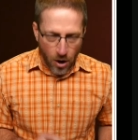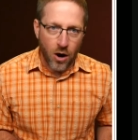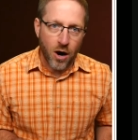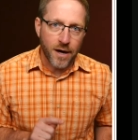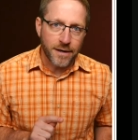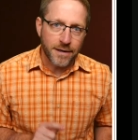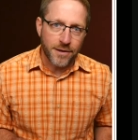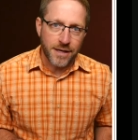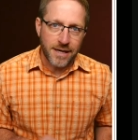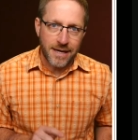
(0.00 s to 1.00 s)
on
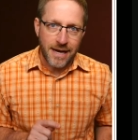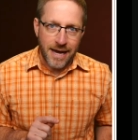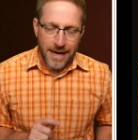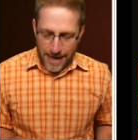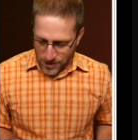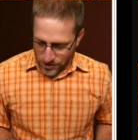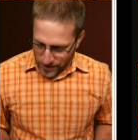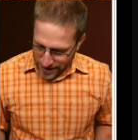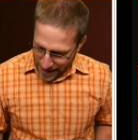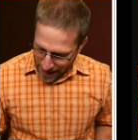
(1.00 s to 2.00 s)
the
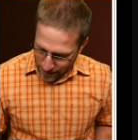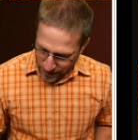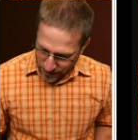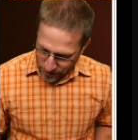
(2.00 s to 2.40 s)
Android tablet.